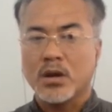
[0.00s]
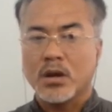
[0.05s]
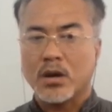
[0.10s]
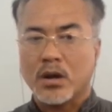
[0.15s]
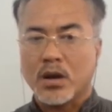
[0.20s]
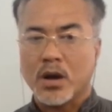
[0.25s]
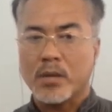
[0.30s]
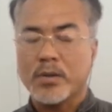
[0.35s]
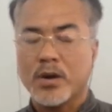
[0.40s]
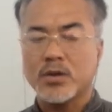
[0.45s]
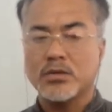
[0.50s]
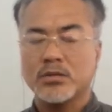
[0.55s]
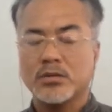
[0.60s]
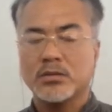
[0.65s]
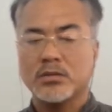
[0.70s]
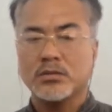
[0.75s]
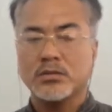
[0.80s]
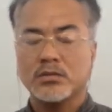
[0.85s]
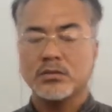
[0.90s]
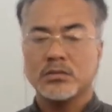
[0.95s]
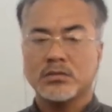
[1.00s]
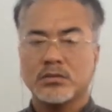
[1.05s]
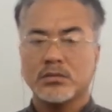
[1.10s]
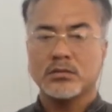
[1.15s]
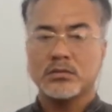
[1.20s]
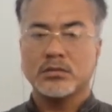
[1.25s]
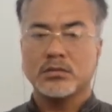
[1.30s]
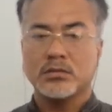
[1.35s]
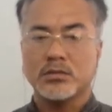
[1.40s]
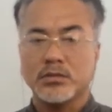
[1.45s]
come out
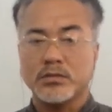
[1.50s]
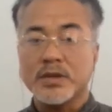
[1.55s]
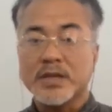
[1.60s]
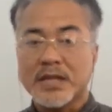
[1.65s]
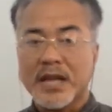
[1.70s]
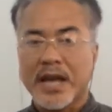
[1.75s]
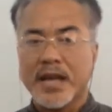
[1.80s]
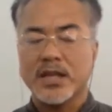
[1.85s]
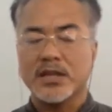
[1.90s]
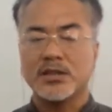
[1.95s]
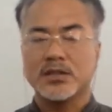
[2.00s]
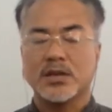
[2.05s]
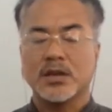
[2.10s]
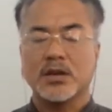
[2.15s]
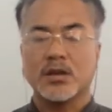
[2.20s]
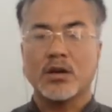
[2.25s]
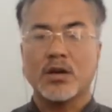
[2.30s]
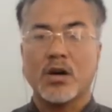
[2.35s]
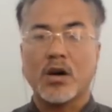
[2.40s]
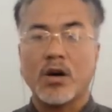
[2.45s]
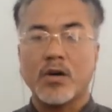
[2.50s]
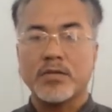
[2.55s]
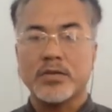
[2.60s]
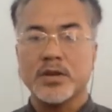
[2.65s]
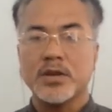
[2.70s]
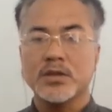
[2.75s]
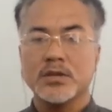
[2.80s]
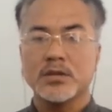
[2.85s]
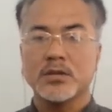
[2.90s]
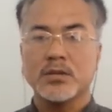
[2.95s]
with the answer of
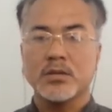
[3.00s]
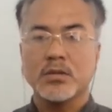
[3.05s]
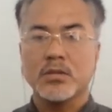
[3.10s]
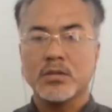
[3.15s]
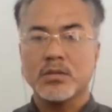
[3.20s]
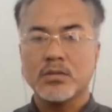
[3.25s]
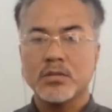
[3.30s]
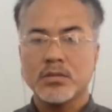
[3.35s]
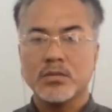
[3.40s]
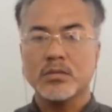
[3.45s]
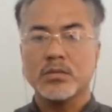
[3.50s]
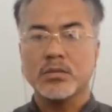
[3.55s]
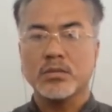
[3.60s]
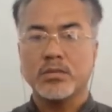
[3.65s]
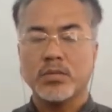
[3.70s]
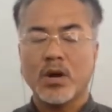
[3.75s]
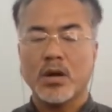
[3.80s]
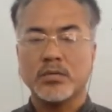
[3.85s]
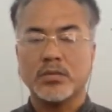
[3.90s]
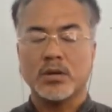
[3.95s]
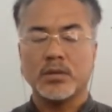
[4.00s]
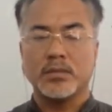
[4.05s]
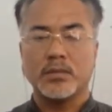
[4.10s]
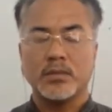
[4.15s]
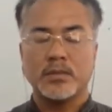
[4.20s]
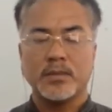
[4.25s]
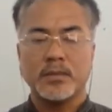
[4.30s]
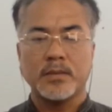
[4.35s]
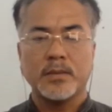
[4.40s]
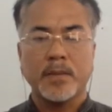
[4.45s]
his problem.
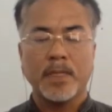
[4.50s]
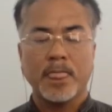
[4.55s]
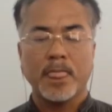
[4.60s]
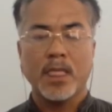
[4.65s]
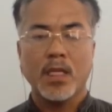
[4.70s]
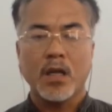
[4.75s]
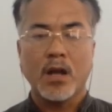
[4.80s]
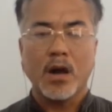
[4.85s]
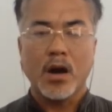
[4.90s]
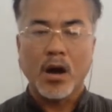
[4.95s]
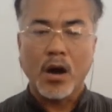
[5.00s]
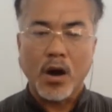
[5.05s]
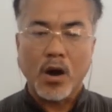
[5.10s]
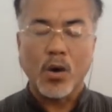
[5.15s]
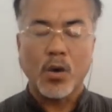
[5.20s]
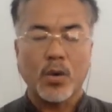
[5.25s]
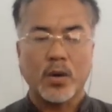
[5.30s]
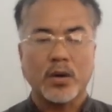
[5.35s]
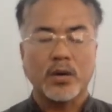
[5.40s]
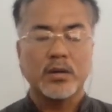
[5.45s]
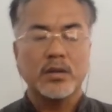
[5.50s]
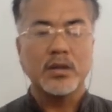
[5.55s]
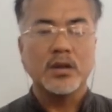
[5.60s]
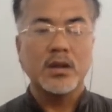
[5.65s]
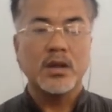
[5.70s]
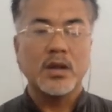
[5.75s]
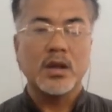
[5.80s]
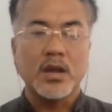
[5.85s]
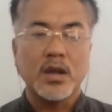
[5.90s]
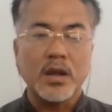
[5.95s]
Or
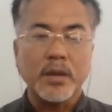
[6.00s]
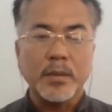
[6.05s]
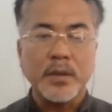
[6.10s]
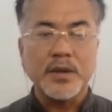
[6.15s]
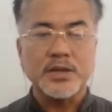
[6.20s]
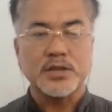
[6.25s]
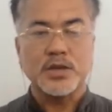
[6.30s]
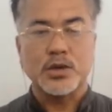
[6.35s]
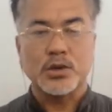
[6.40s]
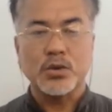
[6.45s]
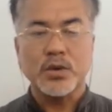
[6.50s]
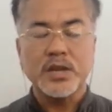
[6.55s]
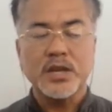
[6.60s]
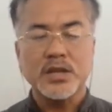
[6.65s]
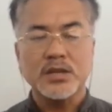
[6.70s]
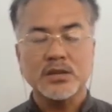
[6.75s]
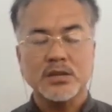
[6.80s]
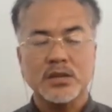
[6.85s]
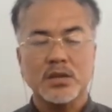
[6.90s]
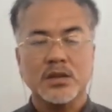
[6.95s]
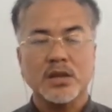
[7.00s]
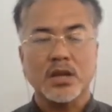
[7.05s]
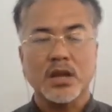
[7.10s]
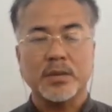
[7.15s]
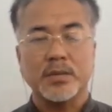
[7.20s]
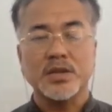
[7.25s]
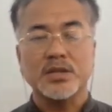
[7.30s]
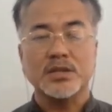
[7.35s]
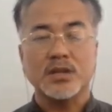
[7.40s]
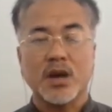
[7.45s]
if he is notorious, if he
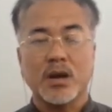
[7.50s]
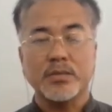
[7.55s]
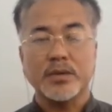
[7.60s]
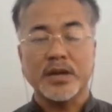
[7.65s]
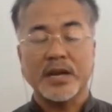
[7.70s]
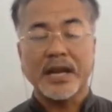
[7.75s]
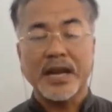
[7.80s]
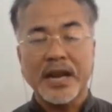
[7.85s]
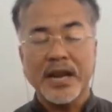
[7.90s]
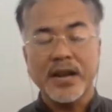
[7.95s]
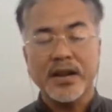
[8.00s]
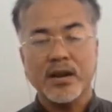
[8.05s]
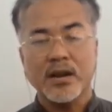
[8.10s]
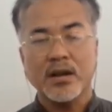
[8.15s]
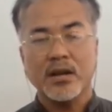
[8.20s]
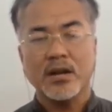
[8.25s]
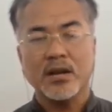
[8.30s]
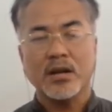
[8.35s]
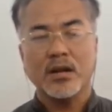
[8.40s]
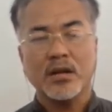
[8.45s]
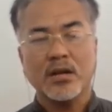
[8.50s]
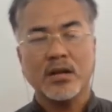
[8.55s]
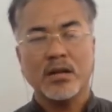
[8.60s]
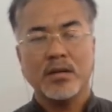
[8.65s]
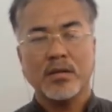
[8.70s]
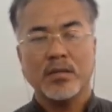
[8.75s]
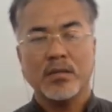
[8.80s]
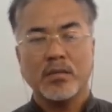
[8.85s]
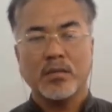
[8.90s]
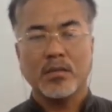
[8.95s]
is coming late
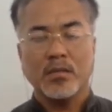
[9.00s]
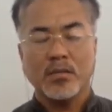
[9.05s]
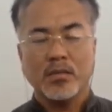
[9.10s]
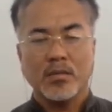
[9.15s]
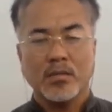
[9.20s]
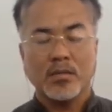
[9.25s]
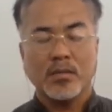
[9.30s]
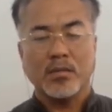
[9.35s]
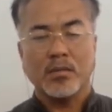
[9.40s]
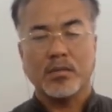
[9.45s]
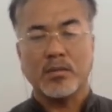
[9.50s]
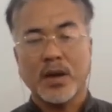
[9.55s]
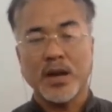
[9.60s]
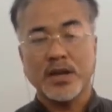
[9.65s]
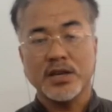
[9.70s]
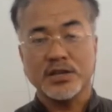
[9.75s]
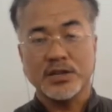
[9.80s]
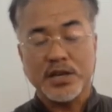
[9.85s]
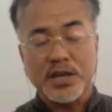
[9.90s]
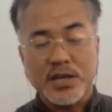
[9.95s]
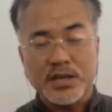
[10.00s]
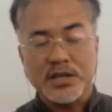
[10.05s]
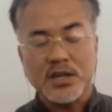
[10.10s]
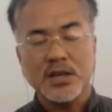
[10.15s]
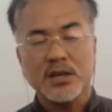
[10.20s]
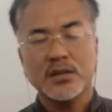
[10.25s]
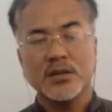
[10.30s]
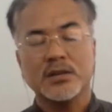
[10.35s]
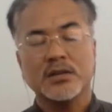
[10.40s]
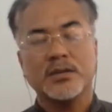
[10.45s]
by his
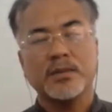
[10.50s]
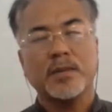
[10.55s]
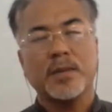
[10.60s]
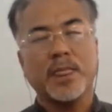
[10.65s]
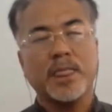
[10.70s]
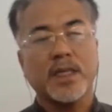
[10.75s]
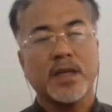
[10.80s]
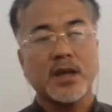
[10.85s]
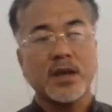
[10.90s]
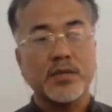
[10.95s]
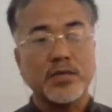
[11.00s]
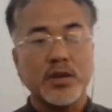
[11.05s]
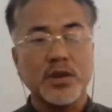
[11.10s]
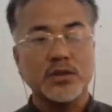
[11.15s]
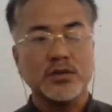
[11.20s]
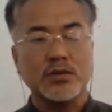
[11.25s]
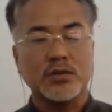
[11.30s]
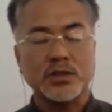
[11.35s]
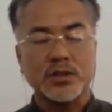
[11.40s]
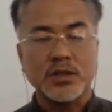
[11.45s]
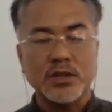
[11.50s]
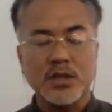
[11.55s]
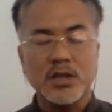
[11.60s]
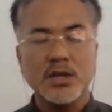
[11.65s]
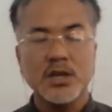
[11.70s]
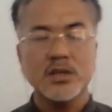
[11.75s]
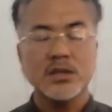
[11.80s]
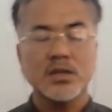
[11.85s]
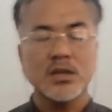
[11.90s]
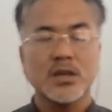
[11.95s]
nature, if he is not
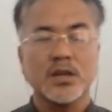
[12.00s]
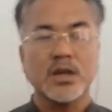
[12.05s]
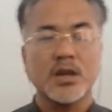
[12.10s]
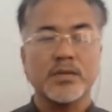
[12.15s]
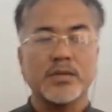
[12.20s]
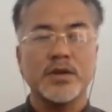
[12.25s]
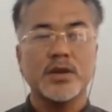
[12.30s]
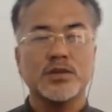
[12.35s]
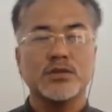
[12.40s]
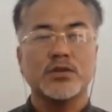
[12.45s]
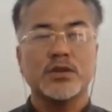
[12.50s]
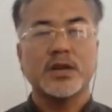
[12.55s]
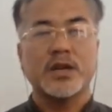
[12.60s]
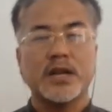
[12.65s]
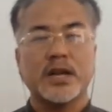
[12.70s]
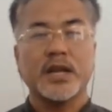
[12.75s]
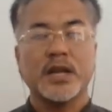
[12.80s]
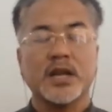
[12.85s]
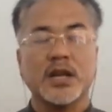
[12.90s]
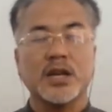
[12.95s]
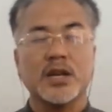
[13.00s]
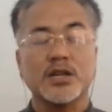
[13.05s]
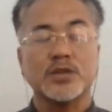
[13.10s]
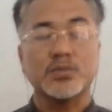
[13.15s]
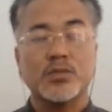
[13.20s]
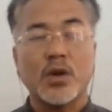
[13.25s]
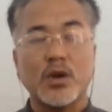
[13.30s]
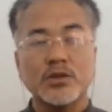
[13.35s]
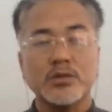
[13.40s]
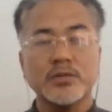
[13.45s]
serious, if he is not taking
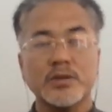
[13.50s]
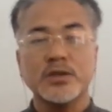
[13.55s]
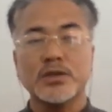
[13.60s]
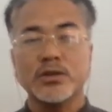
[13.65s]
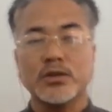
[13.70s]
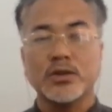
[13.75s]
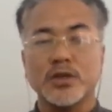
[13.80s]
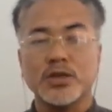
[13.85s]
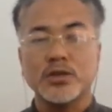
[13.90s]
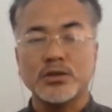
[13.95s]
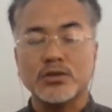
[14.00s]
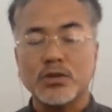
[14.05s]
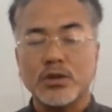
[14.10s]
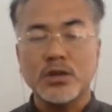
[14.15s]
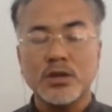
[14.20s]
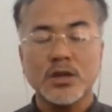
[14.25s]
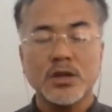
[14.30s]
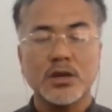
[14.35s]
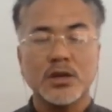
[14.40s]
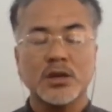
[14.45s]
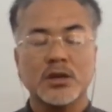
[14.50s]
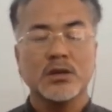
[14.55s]
responsibility on his shoulder,